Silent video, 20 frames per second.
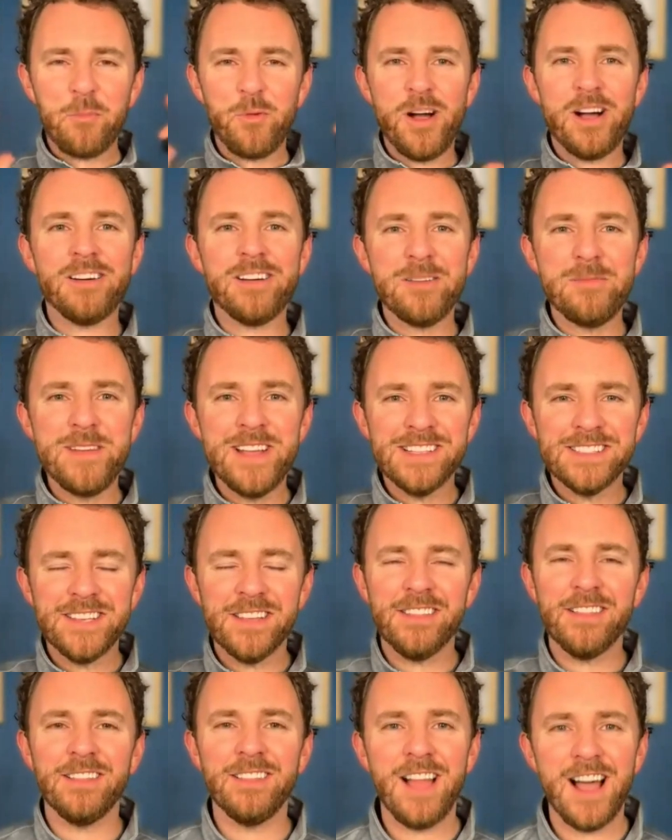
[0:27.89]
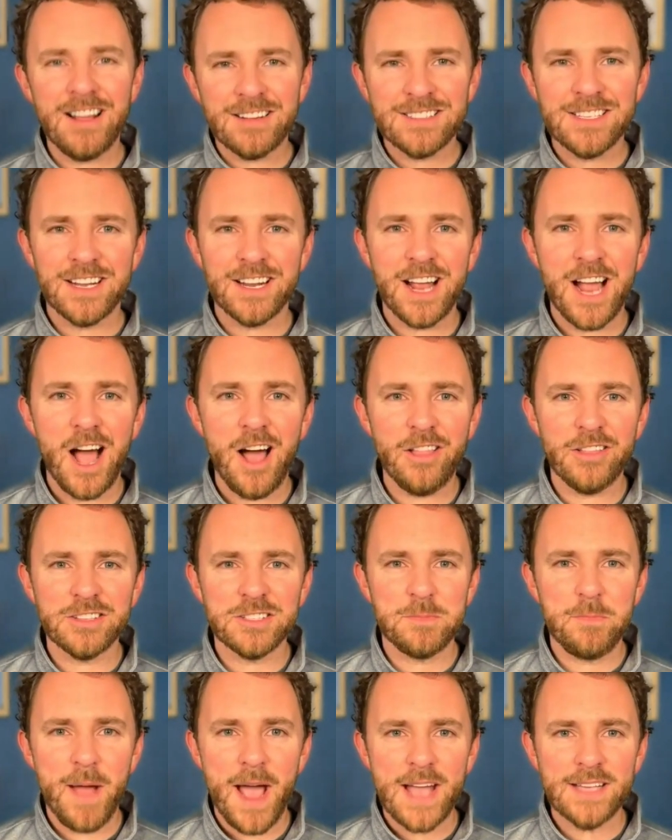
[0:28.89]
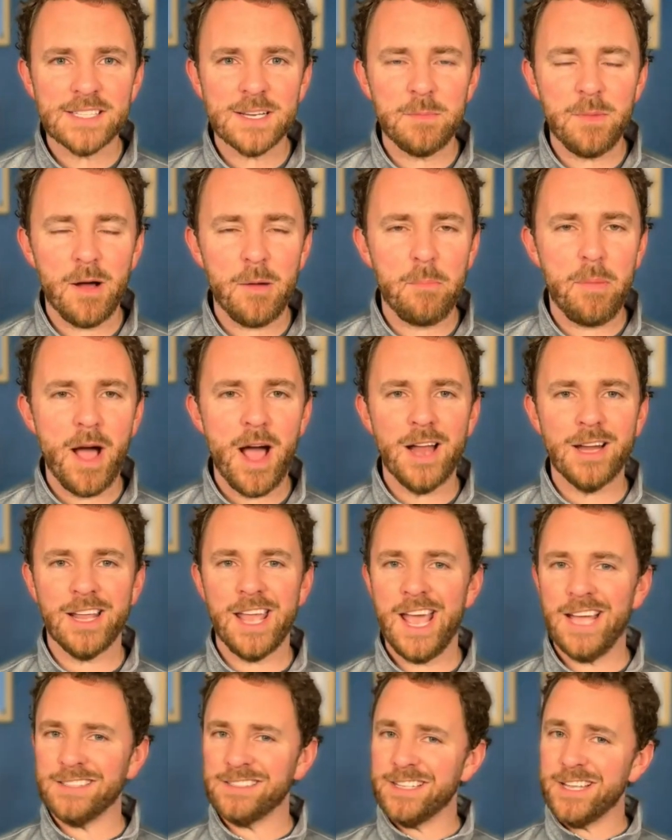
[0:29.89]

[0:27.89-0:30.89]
Welcome into the Locked On College Basketball Podcast,